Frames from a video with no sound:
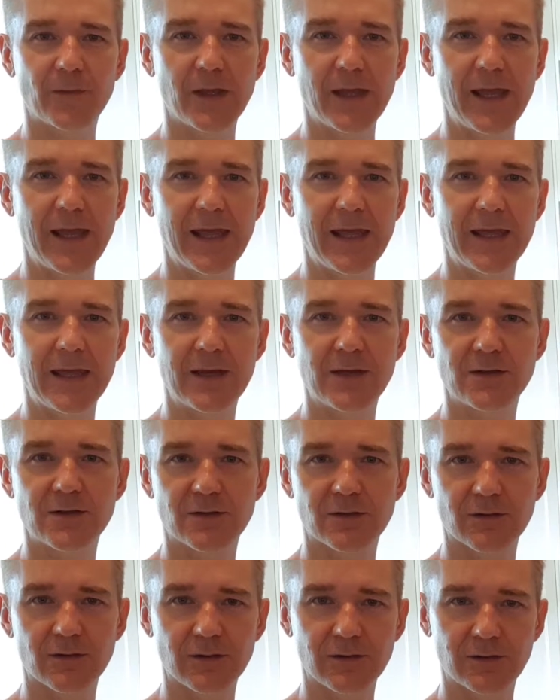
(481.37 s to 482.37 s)
and
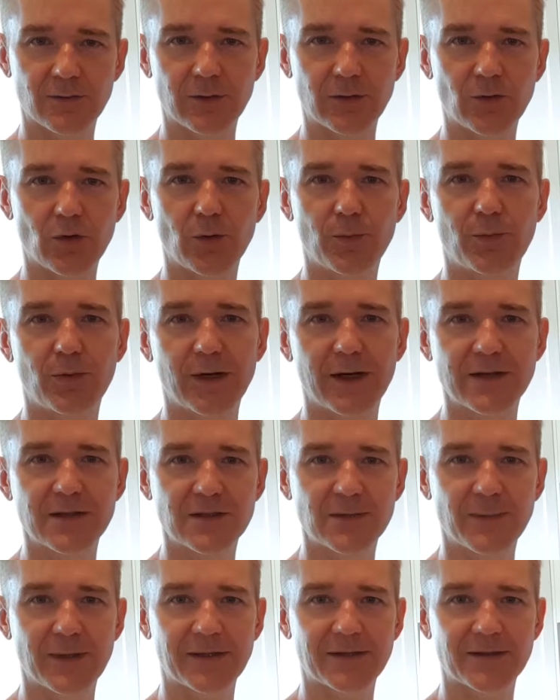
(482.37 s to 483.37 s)
to incorporate
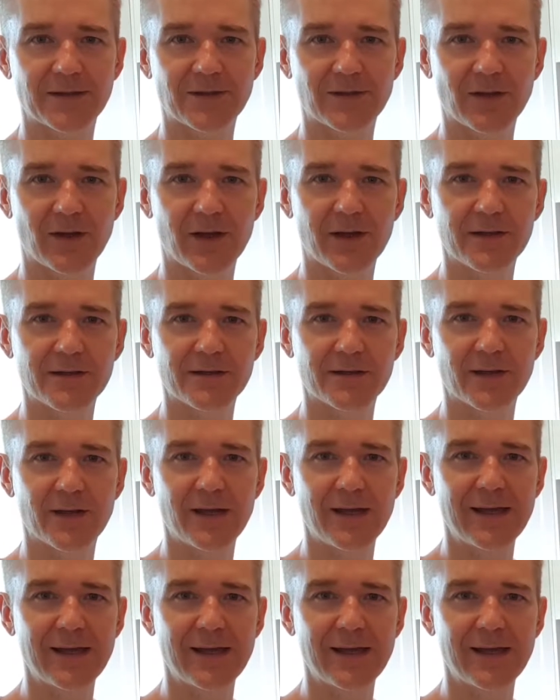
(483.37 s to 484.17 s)
some exercise